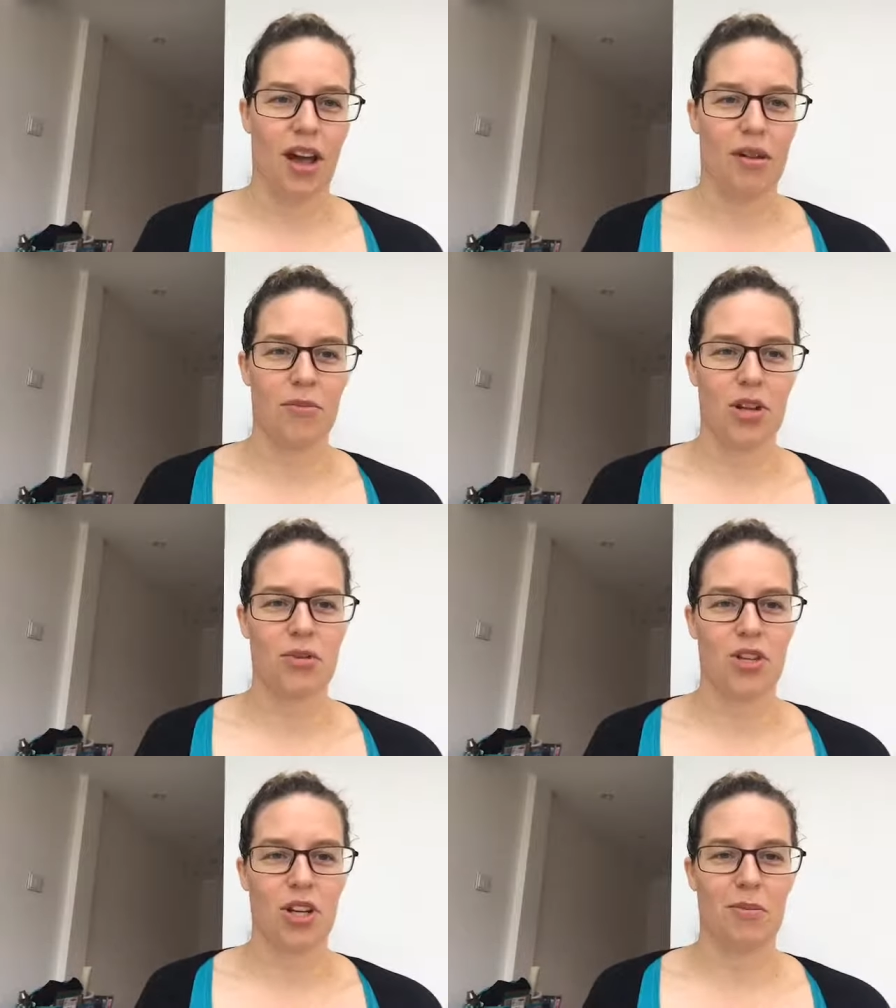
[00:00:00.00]

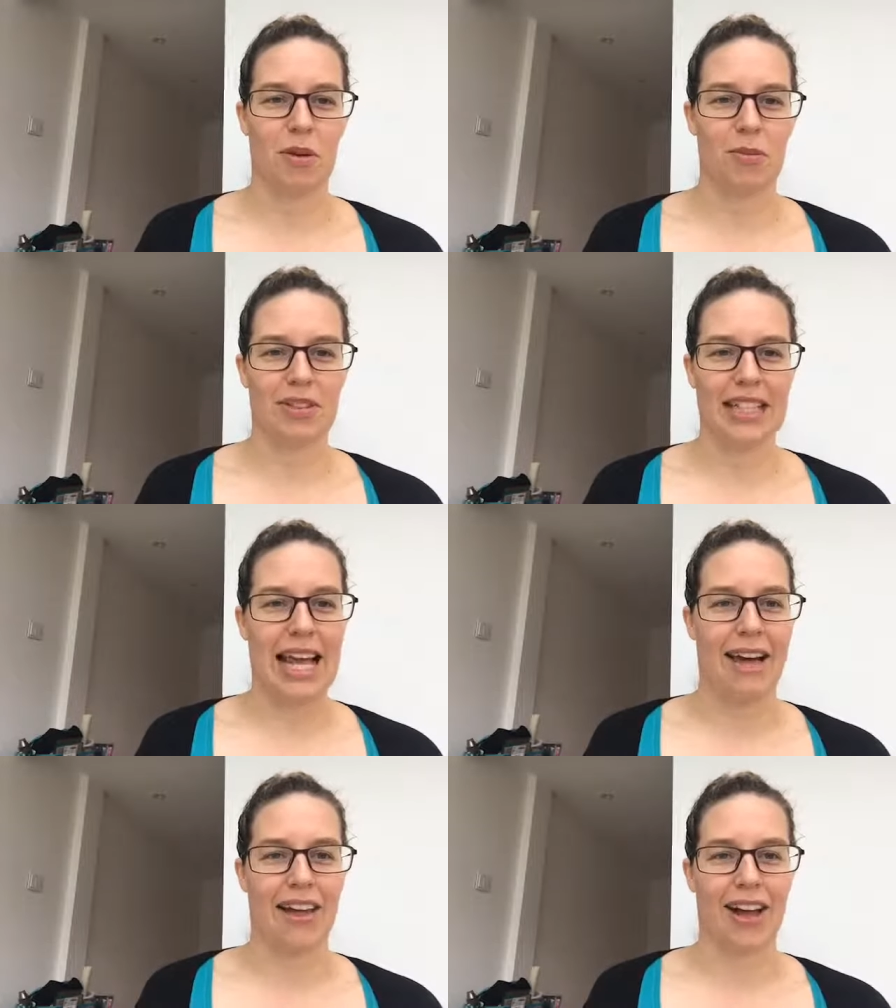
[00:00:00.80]
YouTube, but we'll see
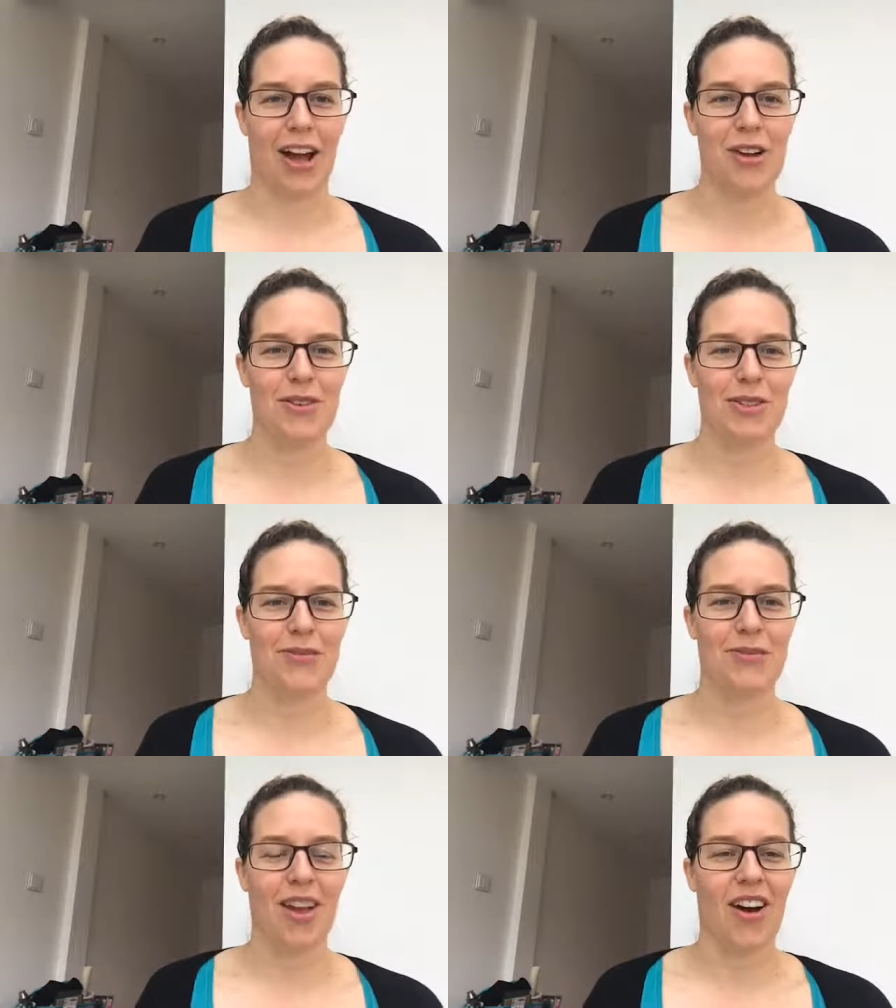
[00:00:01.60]
how that goes.
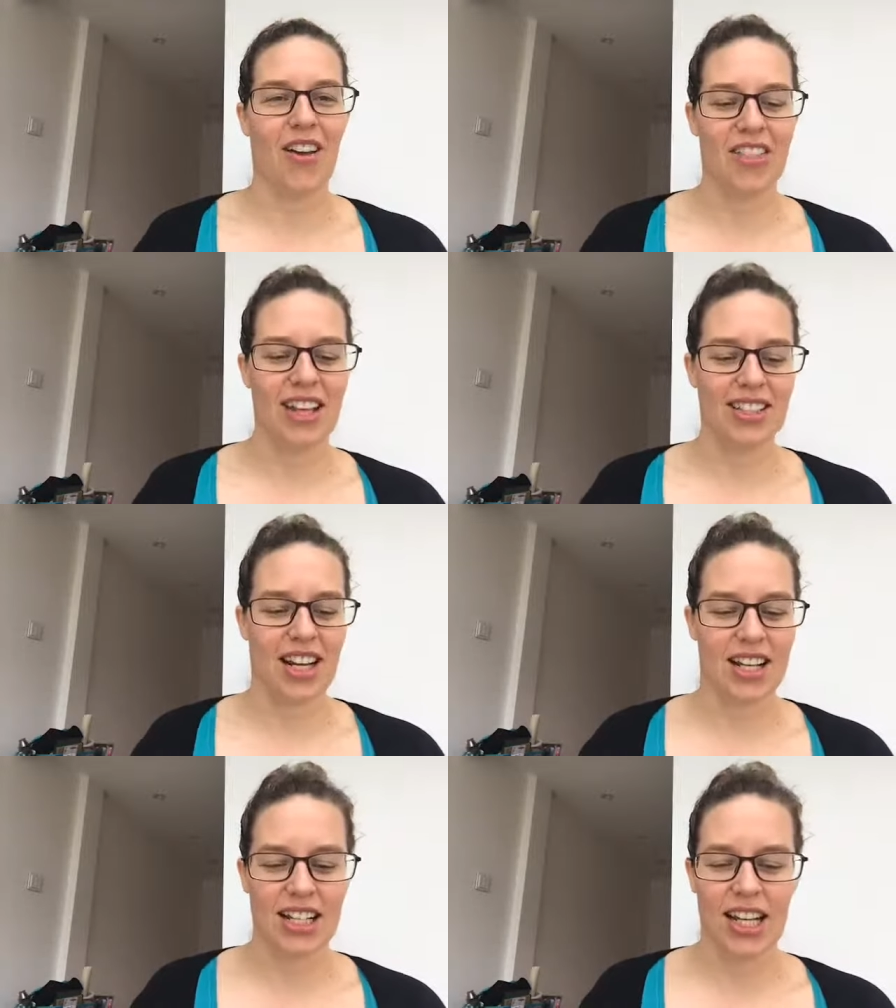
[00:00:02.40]
Oh, thanks,
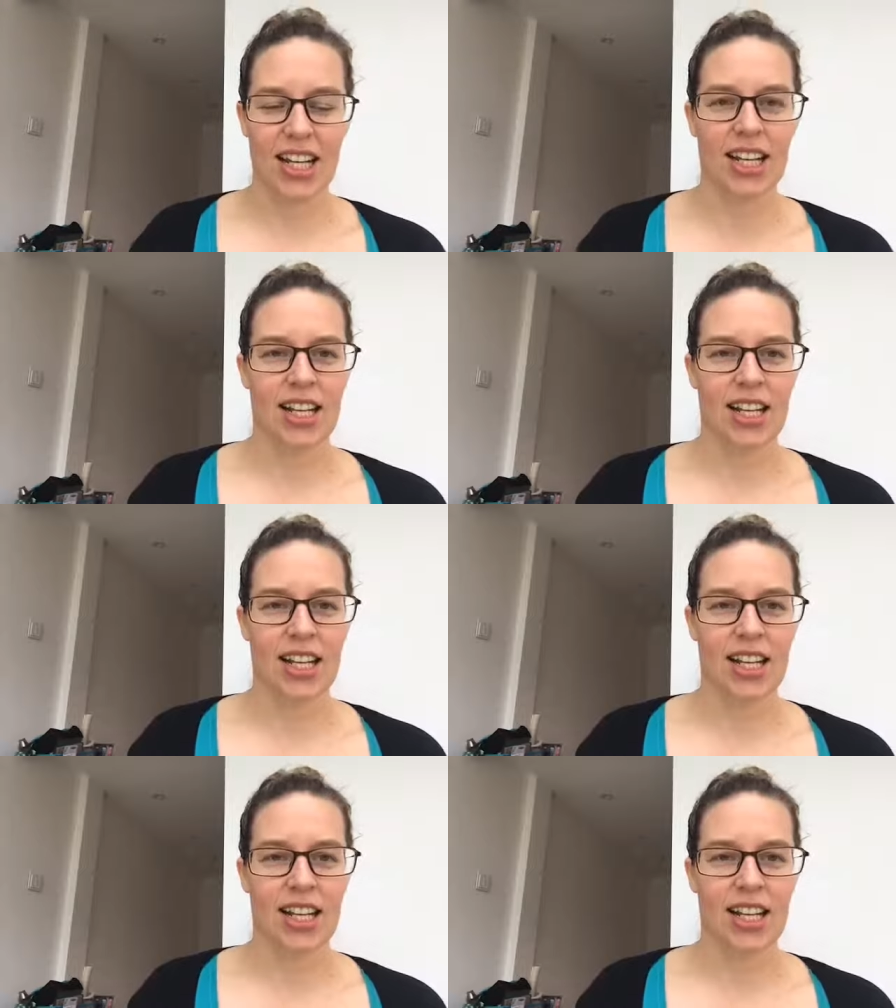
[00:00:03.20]
Natalie.